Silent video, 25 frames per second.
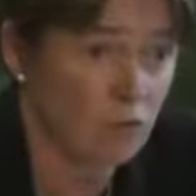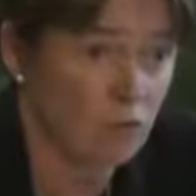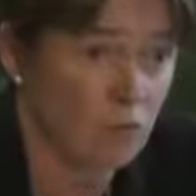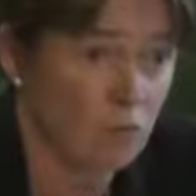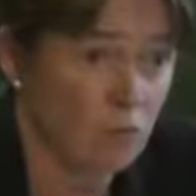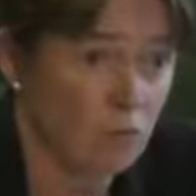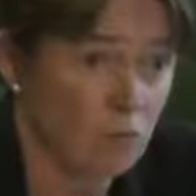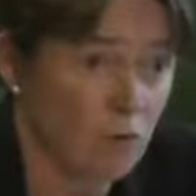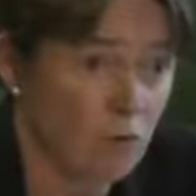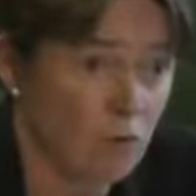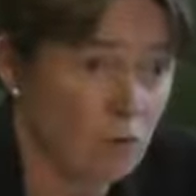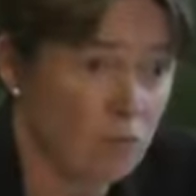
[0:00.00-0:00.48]

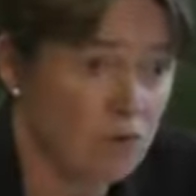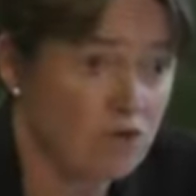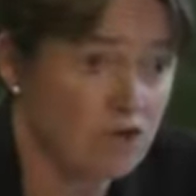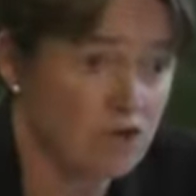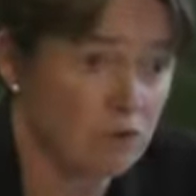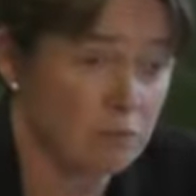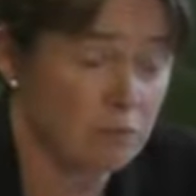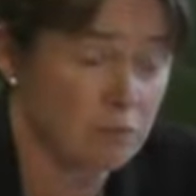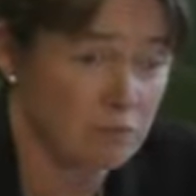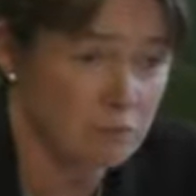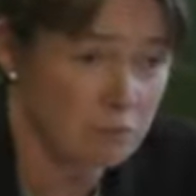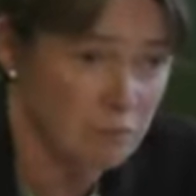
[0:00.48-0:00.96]
what we
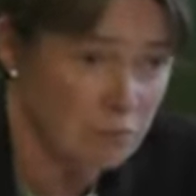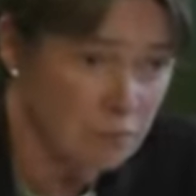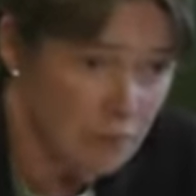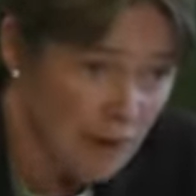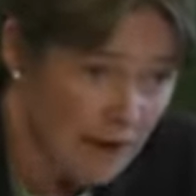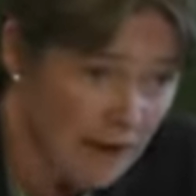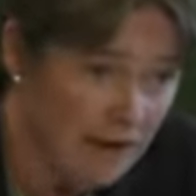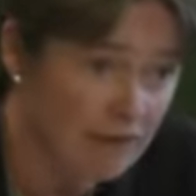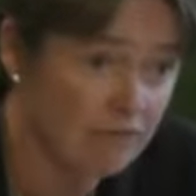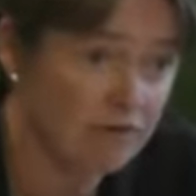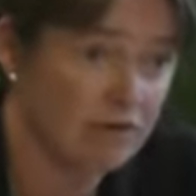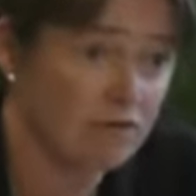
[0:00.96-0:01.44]
should be
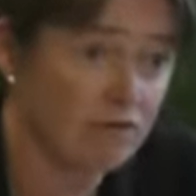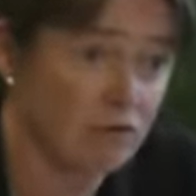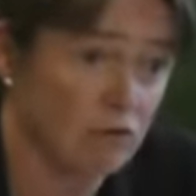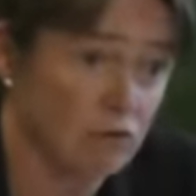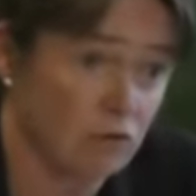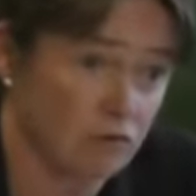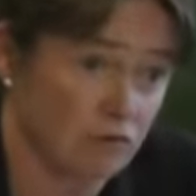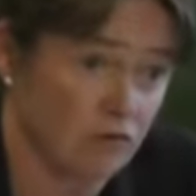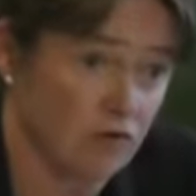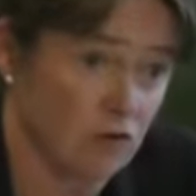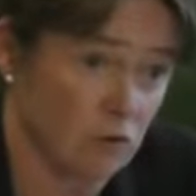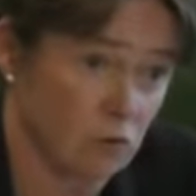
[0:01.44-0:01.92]
preparing for
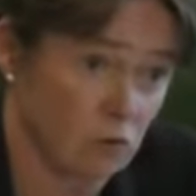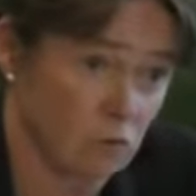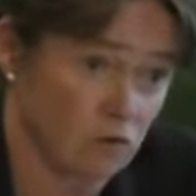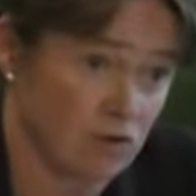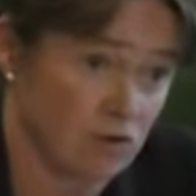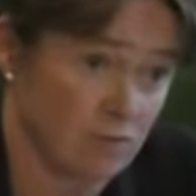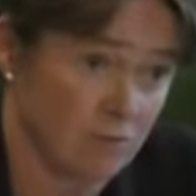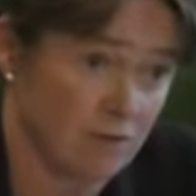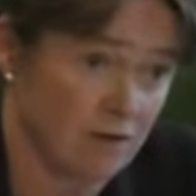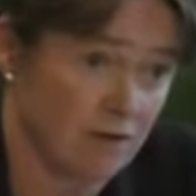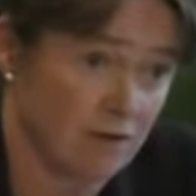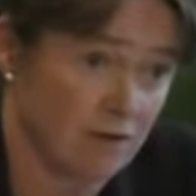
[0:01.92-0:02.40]
the autumn.